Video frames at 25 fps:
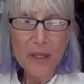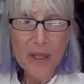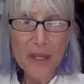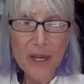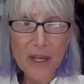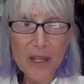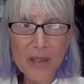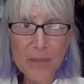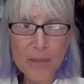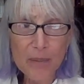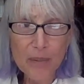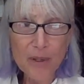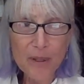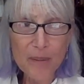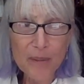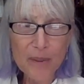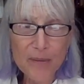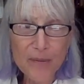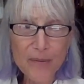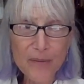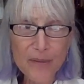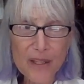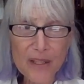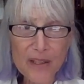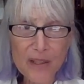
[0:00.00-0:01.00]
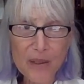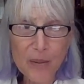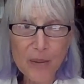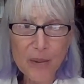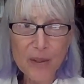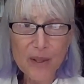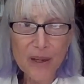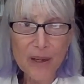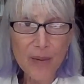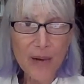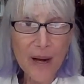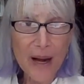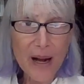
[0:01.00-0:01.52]
and you put them in the freezer with
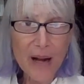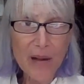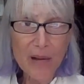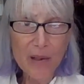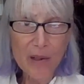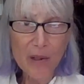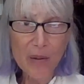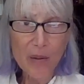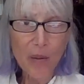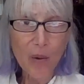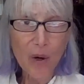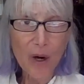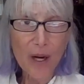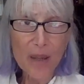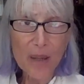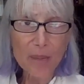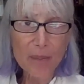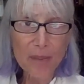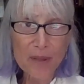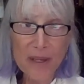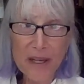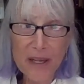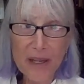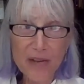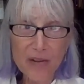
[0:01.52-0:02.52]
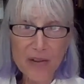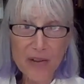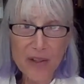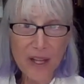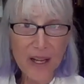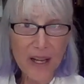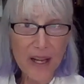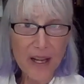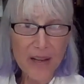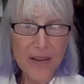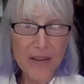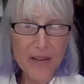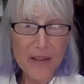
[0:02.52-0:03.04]
the alkaline water pH
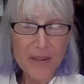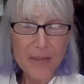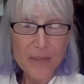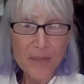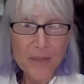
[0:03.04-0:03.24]
10.